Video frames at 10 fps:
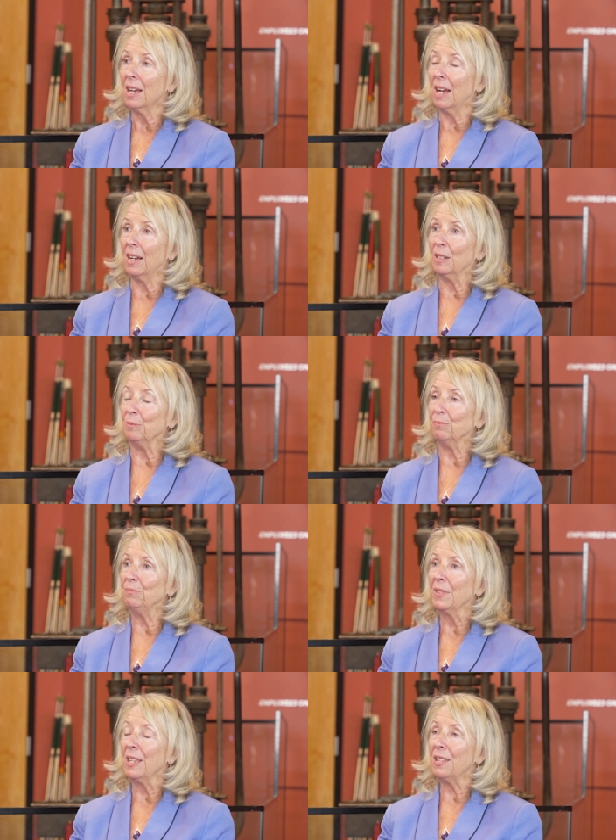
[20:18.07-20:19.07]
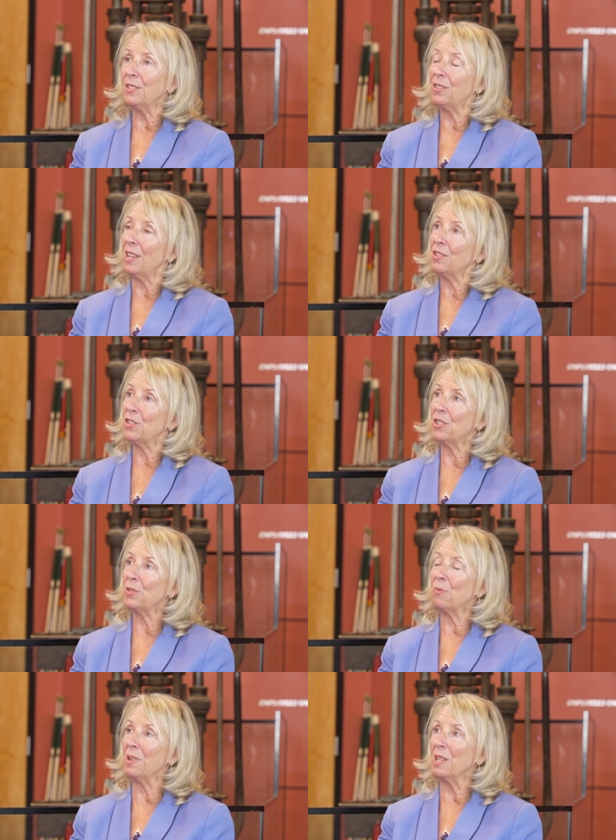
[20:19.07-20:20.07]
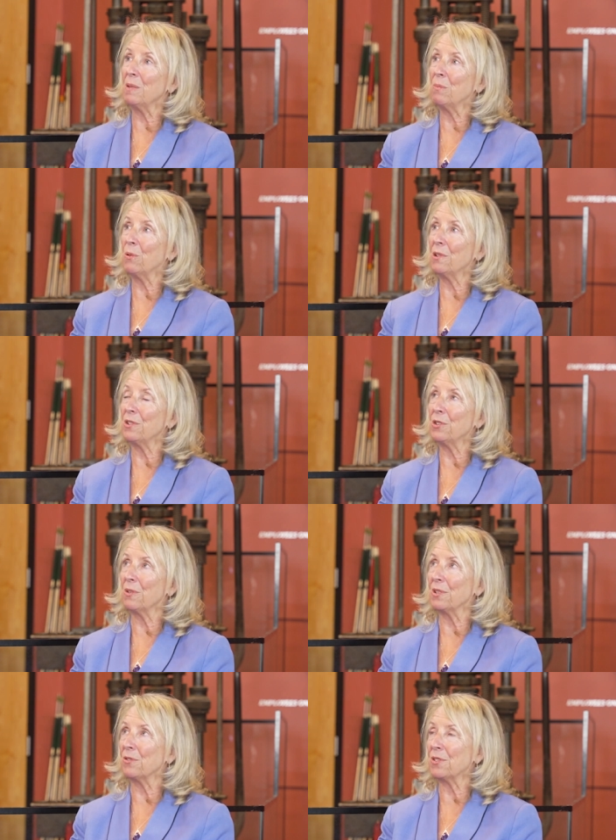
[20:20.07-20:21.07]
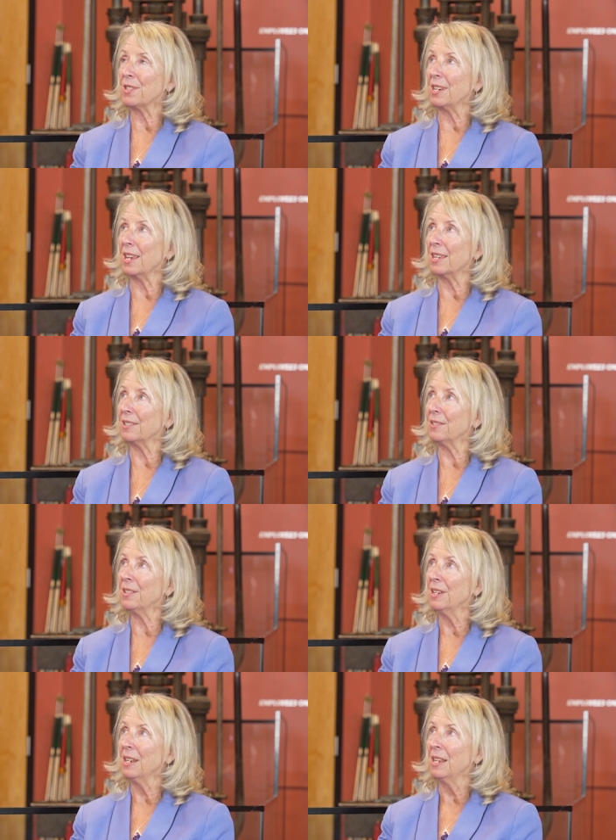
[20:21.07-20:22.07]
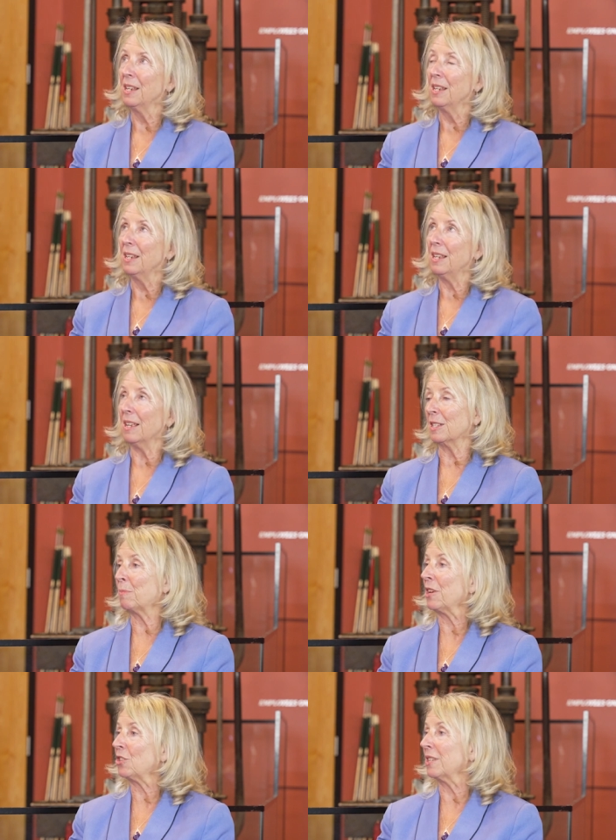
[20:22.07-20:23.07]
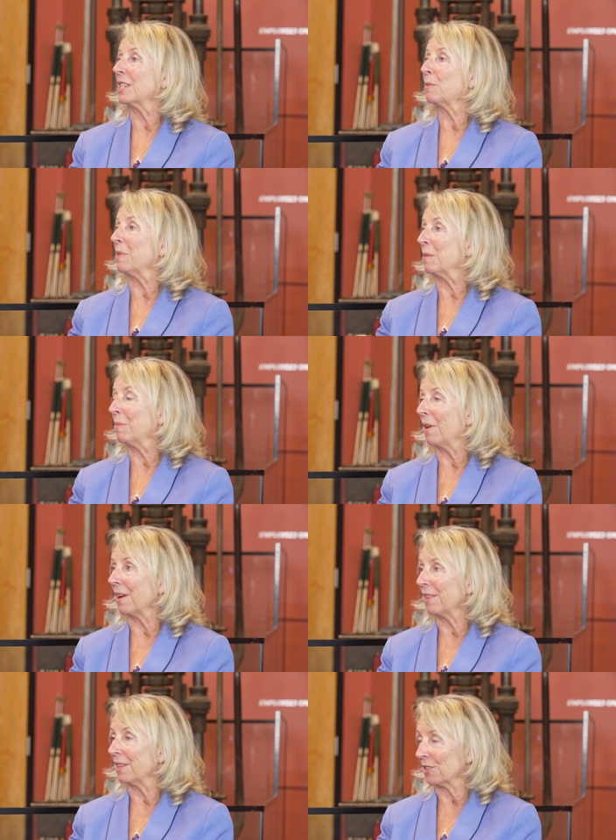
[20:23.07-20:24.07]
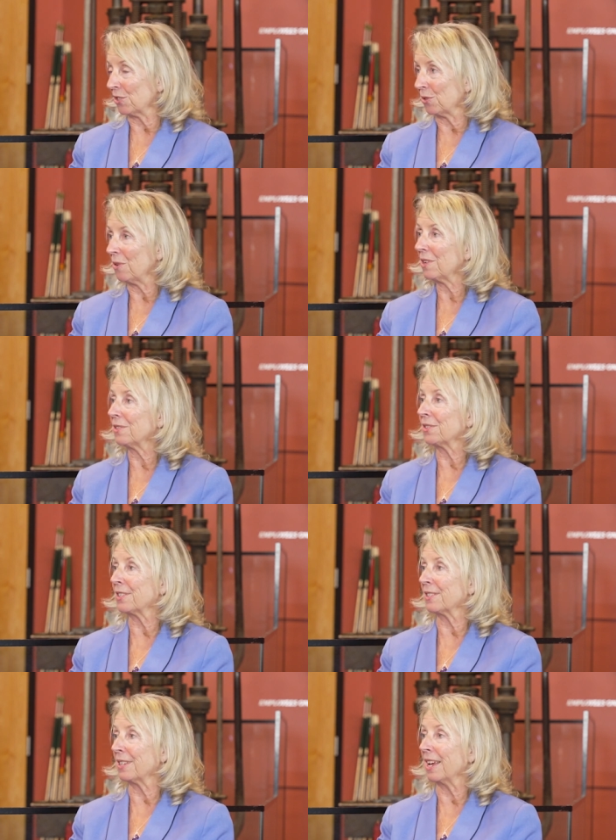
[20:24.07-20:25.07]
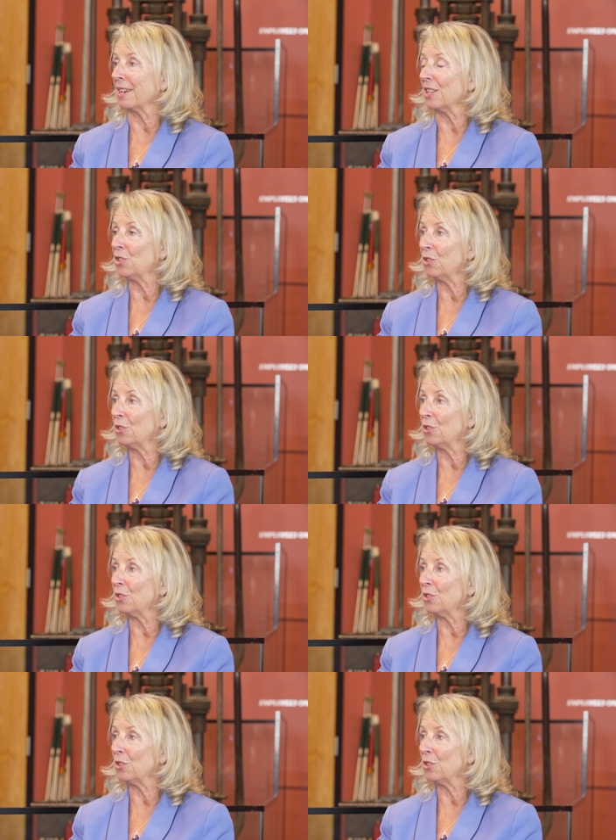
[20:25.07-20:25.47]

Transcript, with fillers: Um, it's it's just really important to understand, especially as being part of the historical society